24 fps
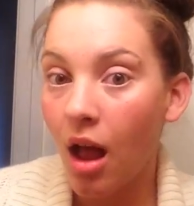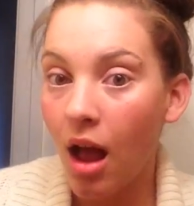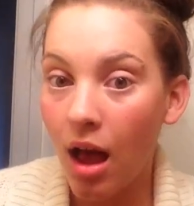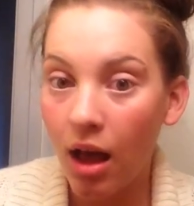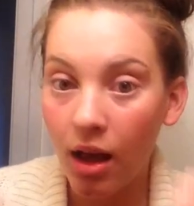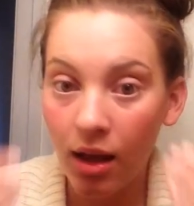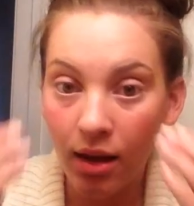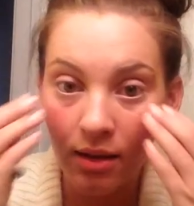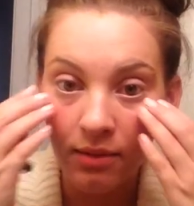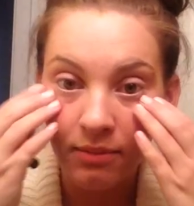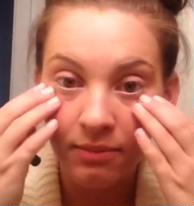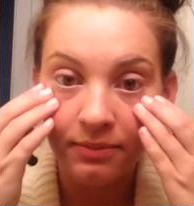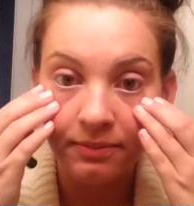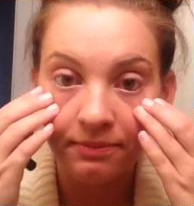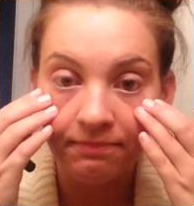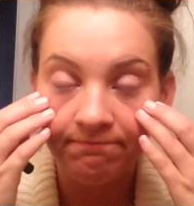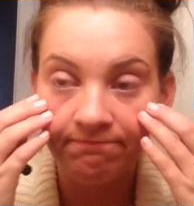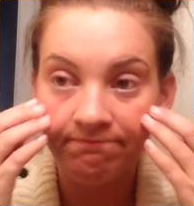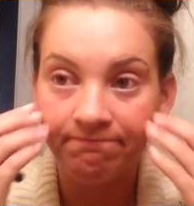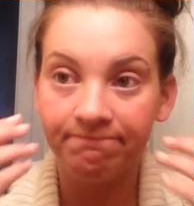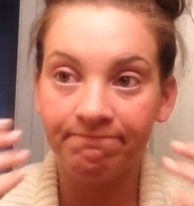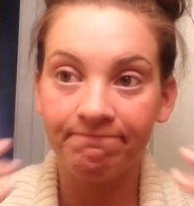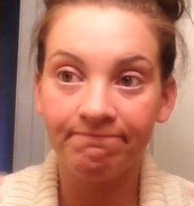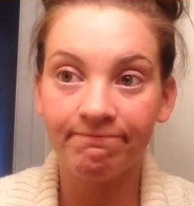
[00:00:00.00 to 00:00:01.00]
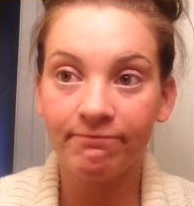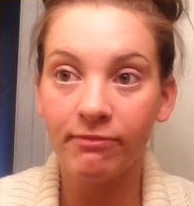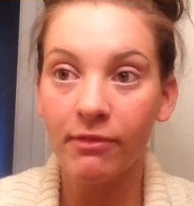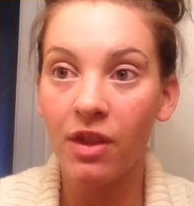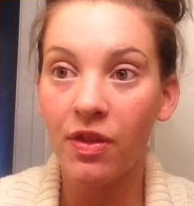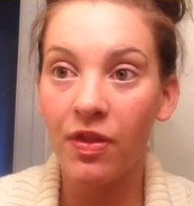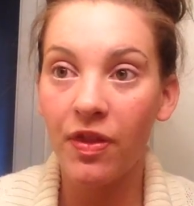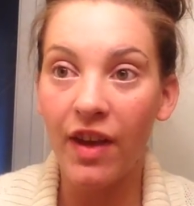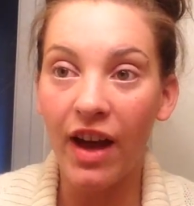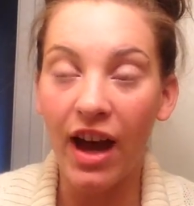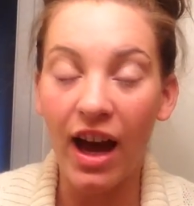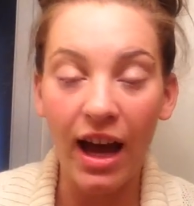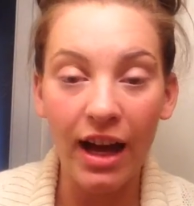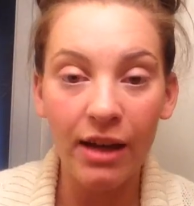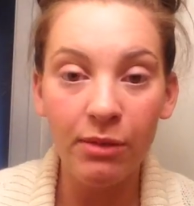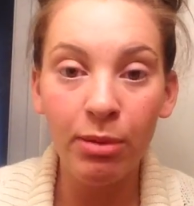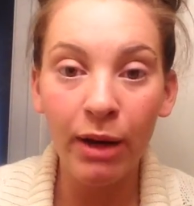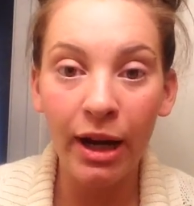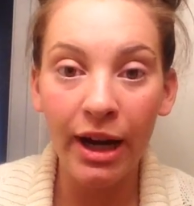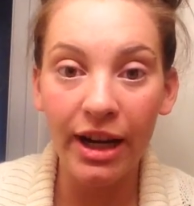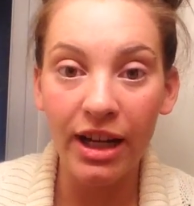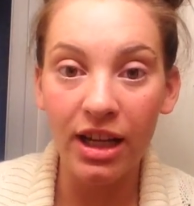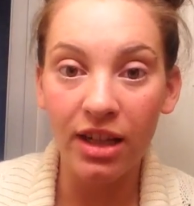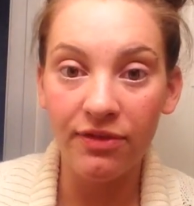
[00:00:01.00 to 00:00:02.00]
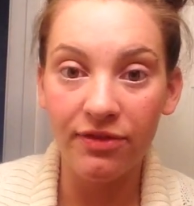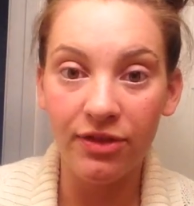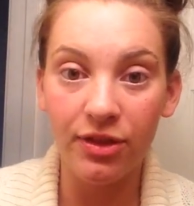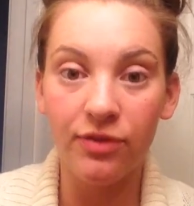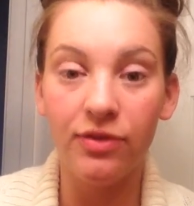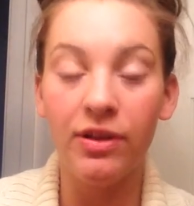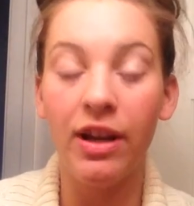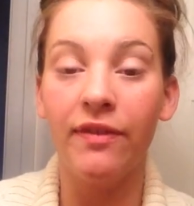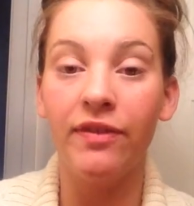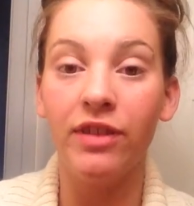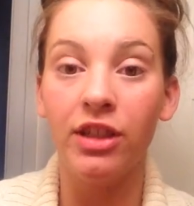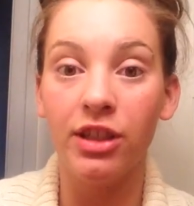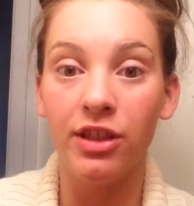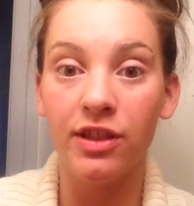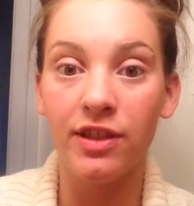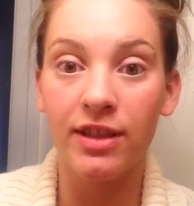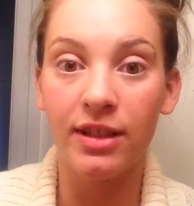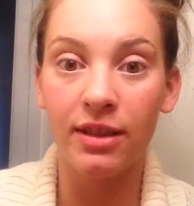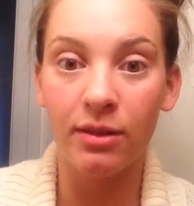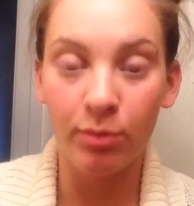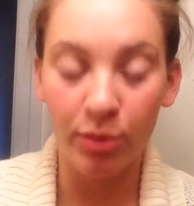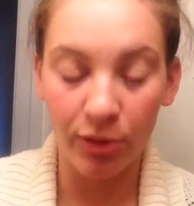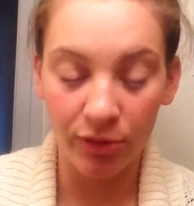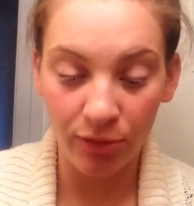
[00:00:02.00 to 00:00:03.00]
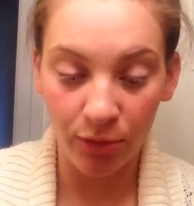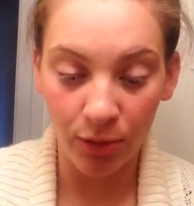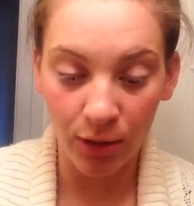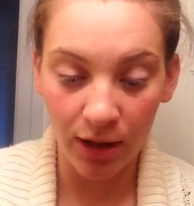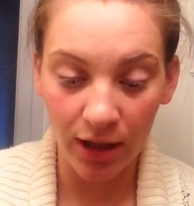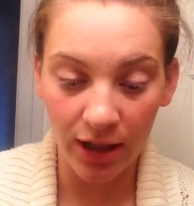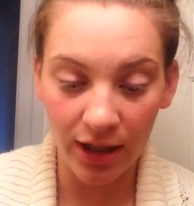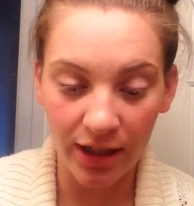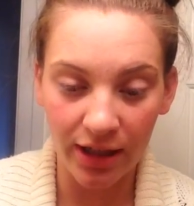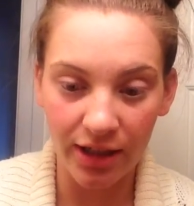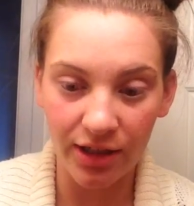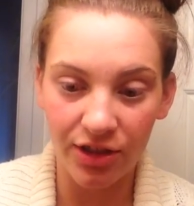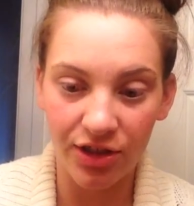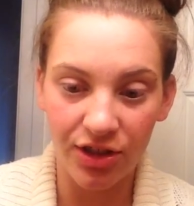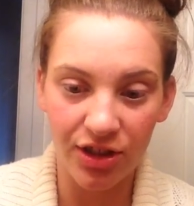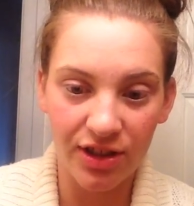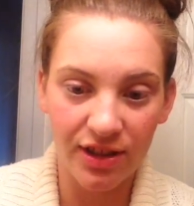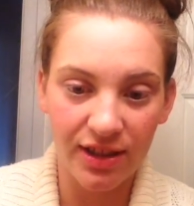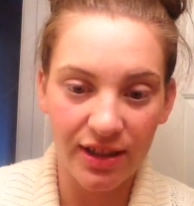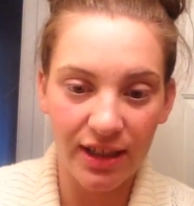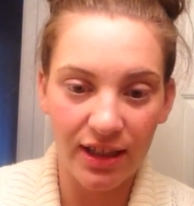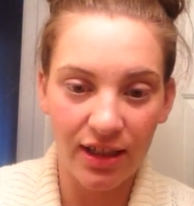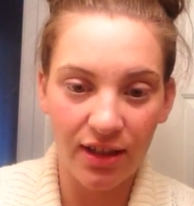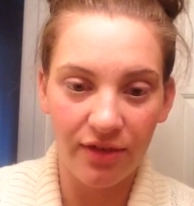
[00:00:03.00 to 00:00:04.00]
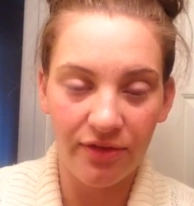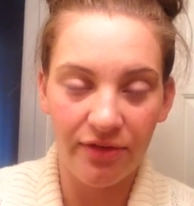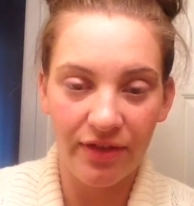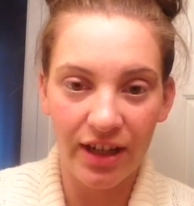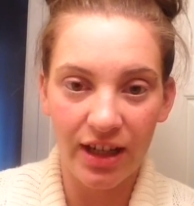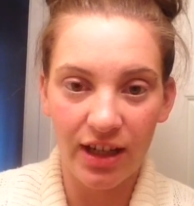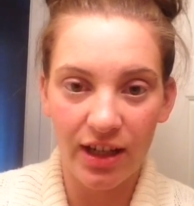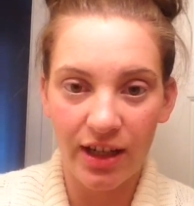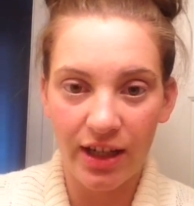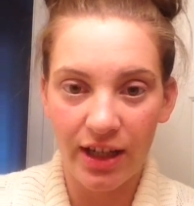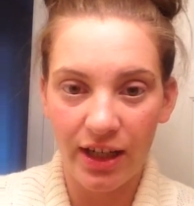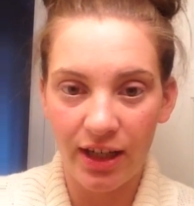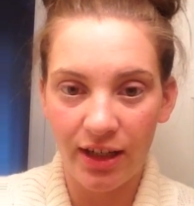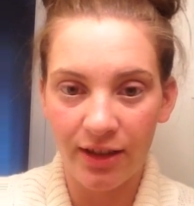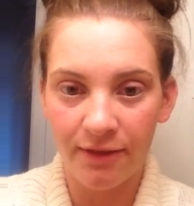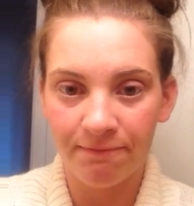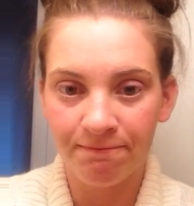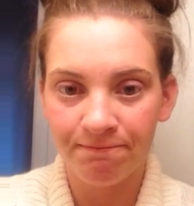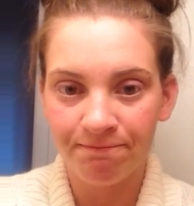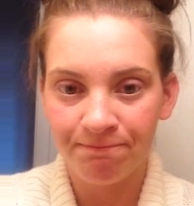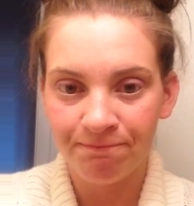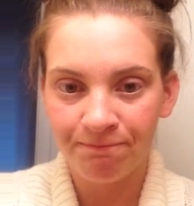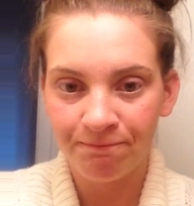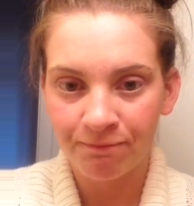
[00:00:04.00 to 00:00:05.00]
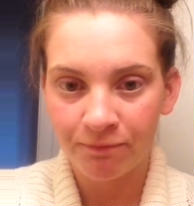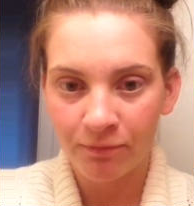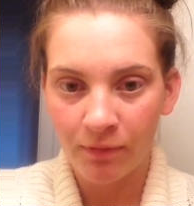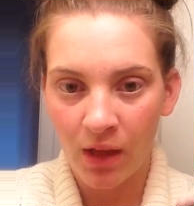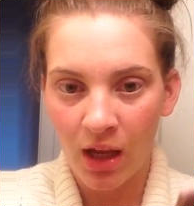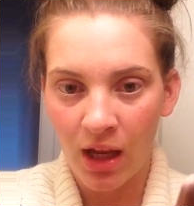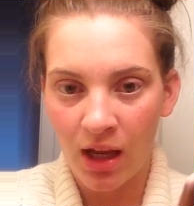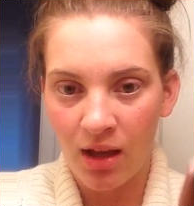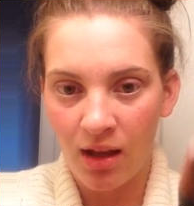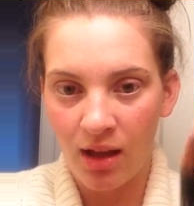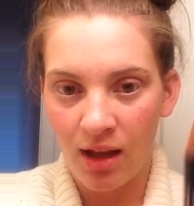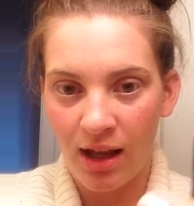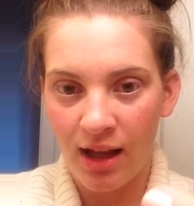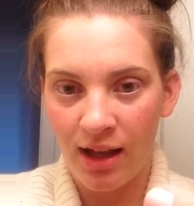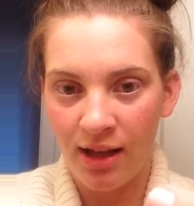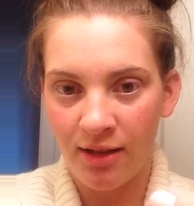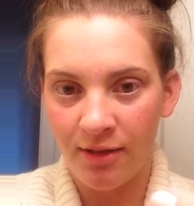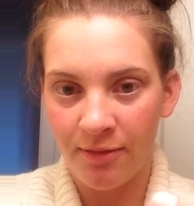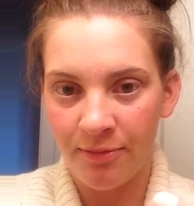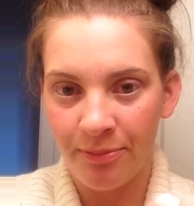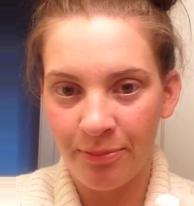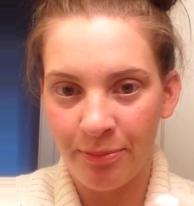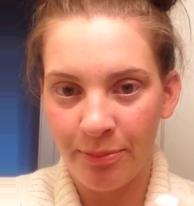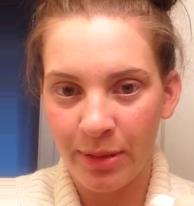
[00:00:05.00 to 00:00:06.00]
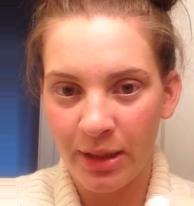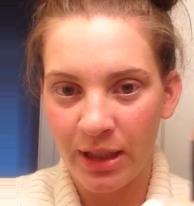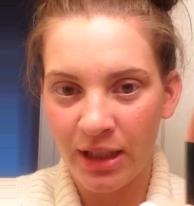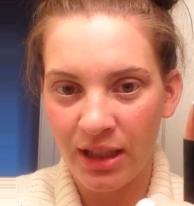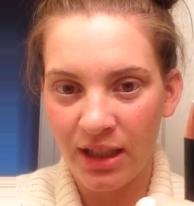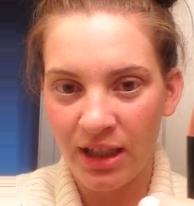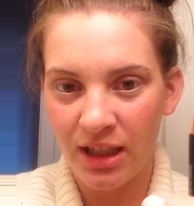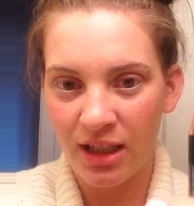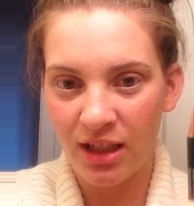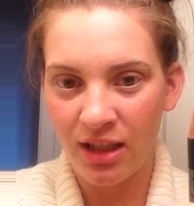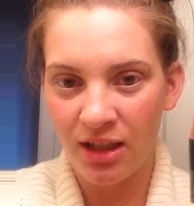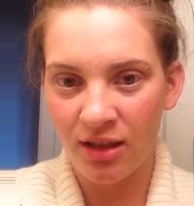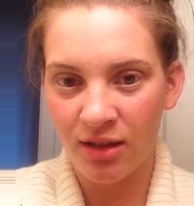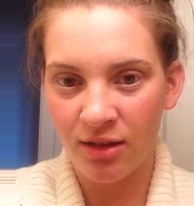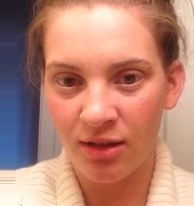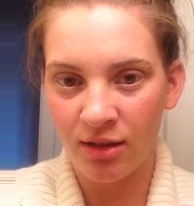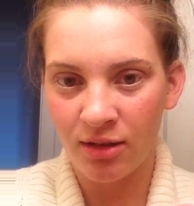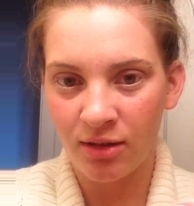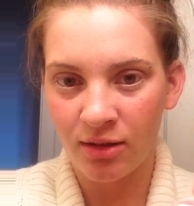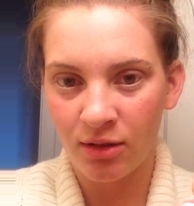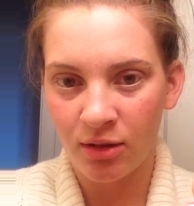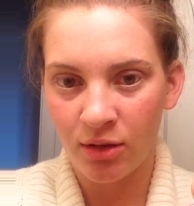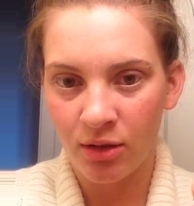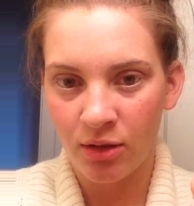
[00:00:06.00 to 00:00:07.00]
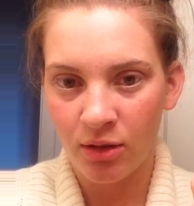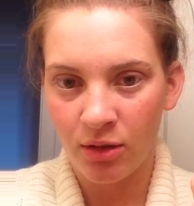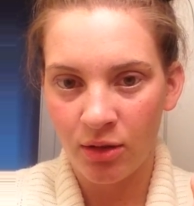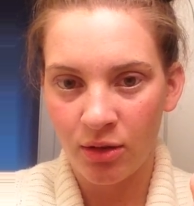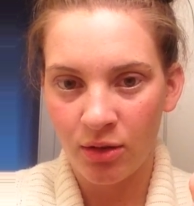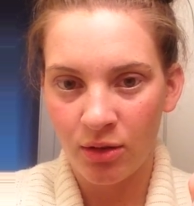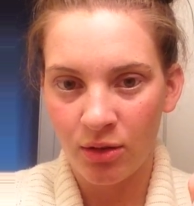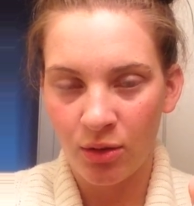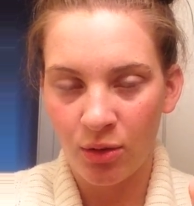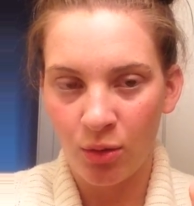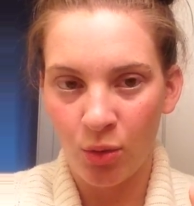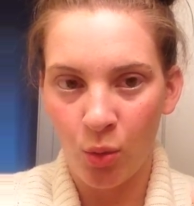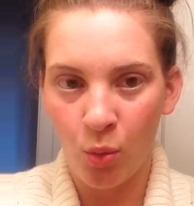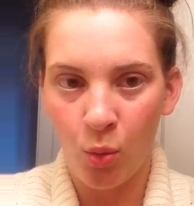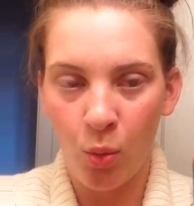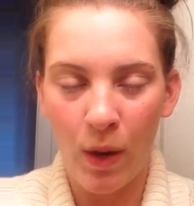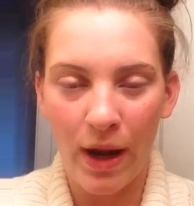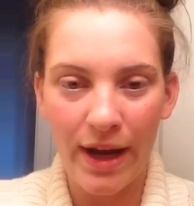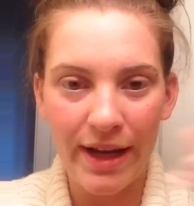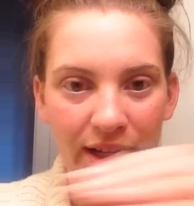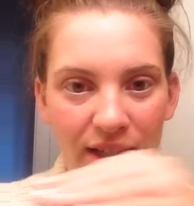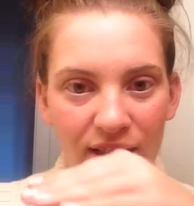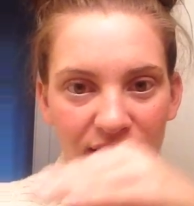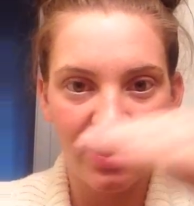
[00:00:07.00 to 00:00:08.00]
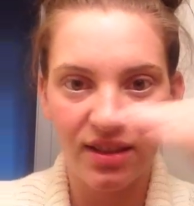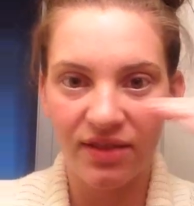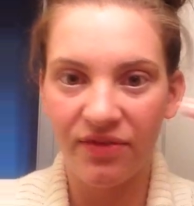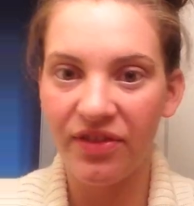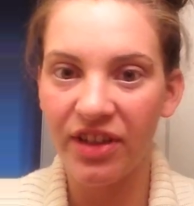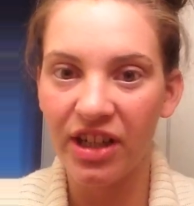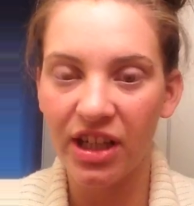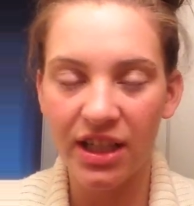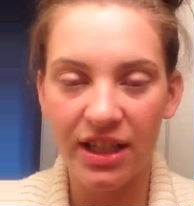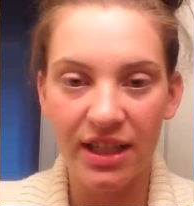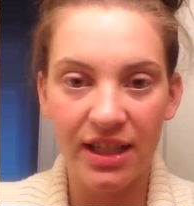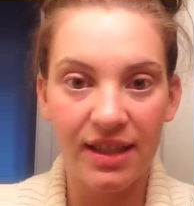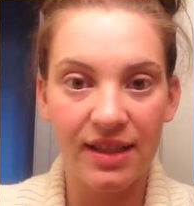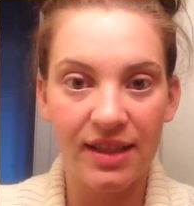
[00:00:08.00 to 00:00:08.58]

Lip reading: The Eye Bright, if you've never used it before, is just like a very pinky, white, very